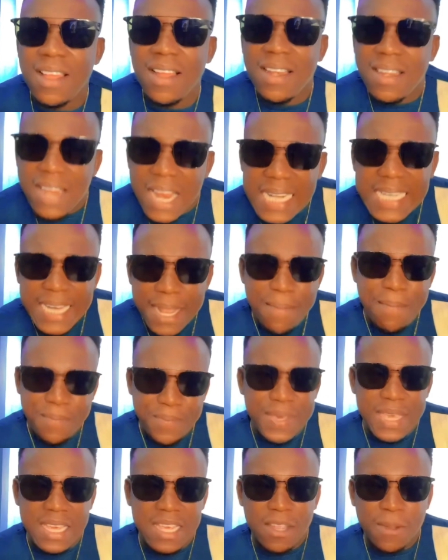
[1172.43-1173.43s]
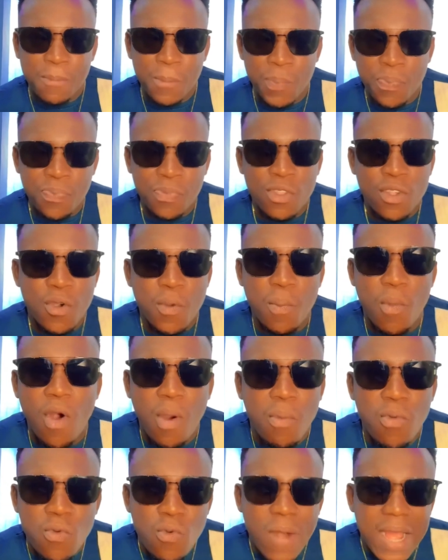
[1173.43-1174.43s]
Let them be.
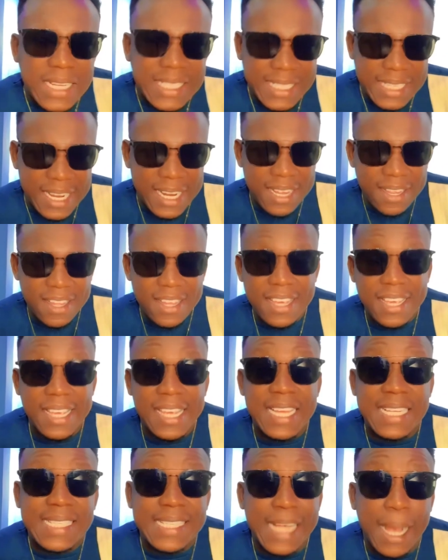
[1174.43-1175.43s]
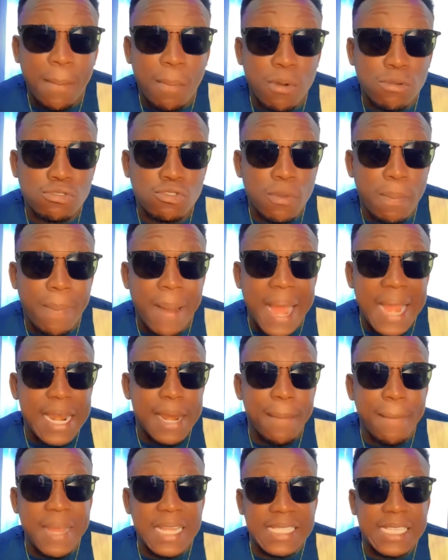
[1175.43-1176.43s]
Momu, Wachiri, you see a bosso bar and a
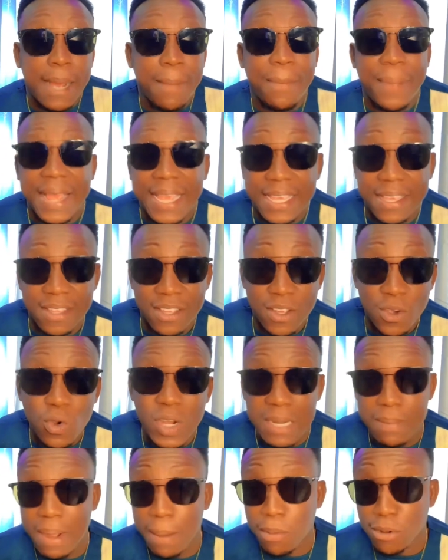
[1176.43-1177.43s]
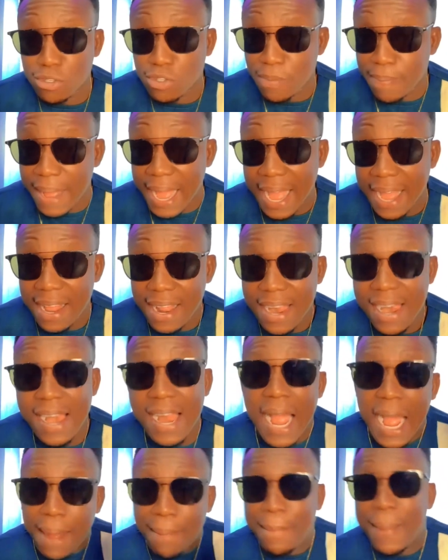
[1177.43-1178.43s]
major pie. Unima bosso bar.
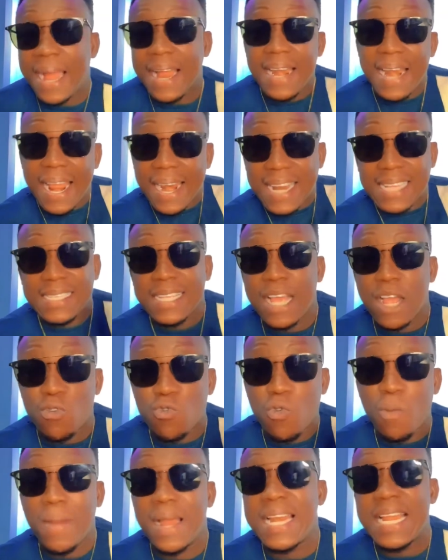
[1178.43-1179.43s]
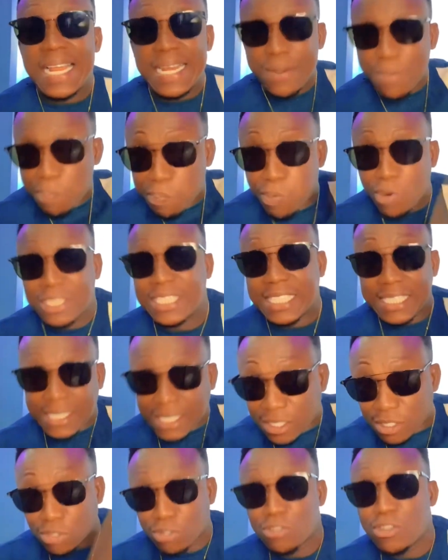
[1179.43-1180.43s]
A barn and I say, a kumani at the botches
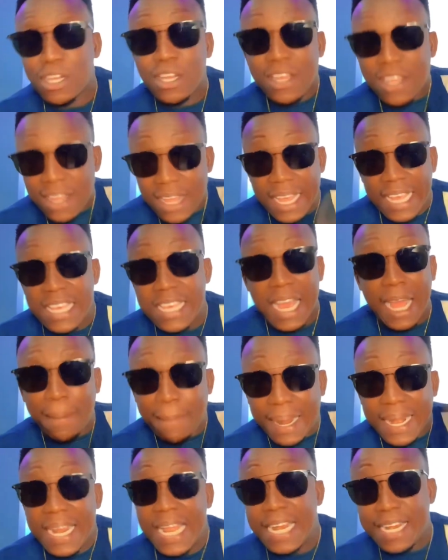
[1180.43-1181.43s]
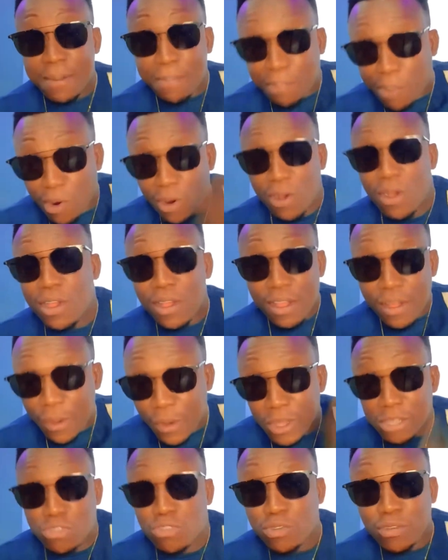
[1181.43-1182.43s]
or so, a hammer at the bot,
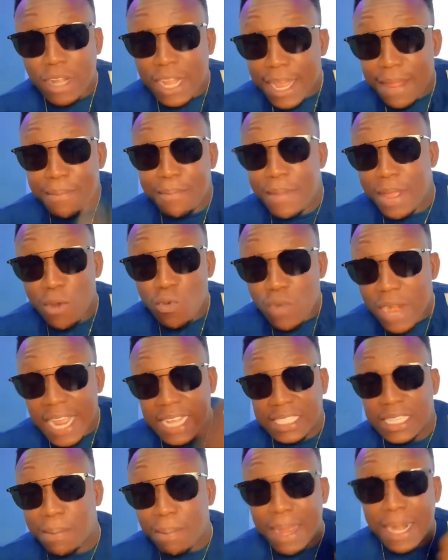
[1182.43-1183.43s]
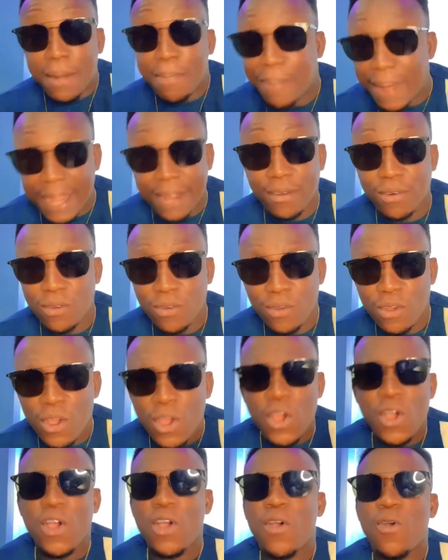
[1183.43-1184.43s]
or so a wooden German pie.
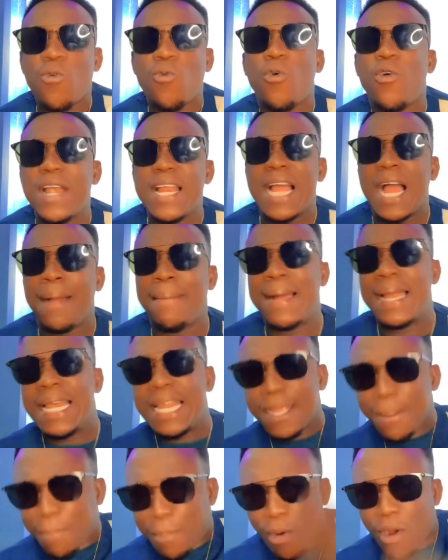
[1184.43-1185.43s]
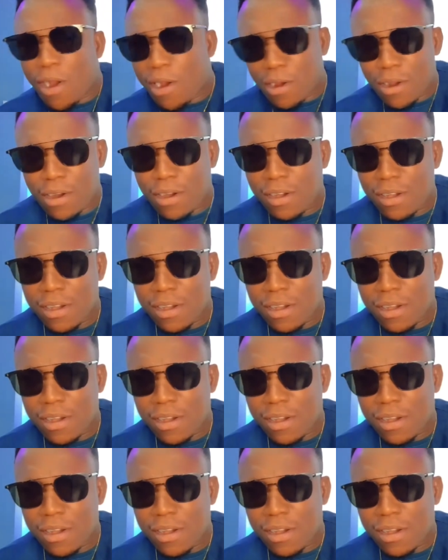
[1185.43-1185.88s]
What the hammer near bot?